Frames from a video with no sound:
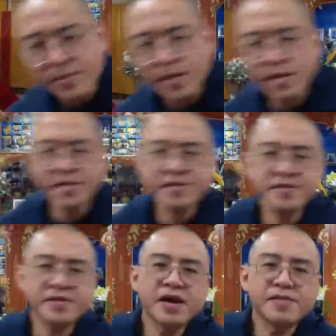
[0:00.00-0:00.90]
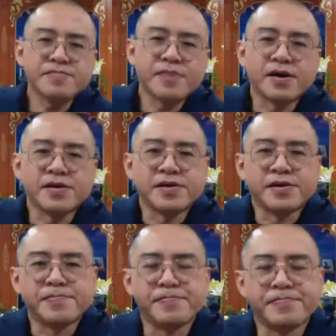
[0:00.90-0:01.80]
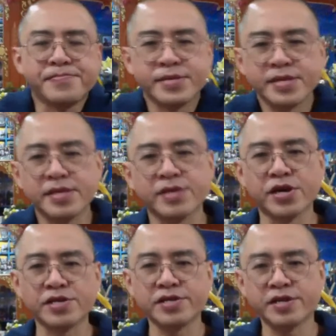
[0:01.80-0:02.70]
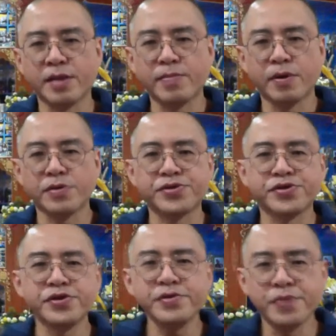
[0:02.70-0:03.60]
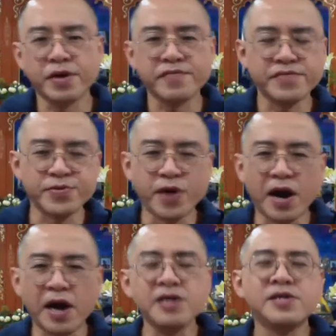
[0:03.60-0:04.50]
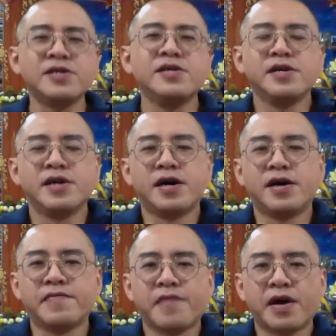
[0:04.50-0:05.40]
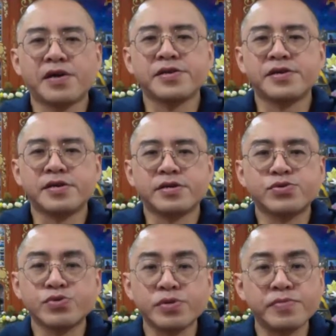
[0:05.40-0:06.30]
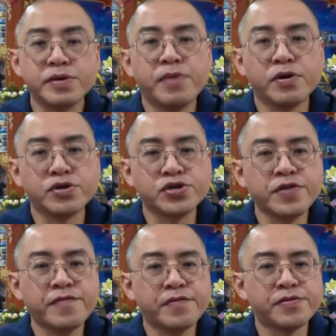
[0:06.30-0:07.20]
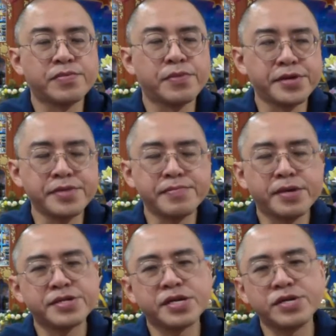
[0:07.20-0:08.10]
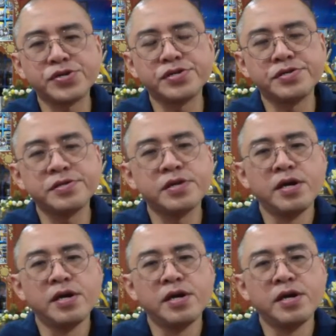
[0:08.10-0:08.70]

let's start by just adjusting our posture wherever you are. Find a suitable posture for your body in meditation.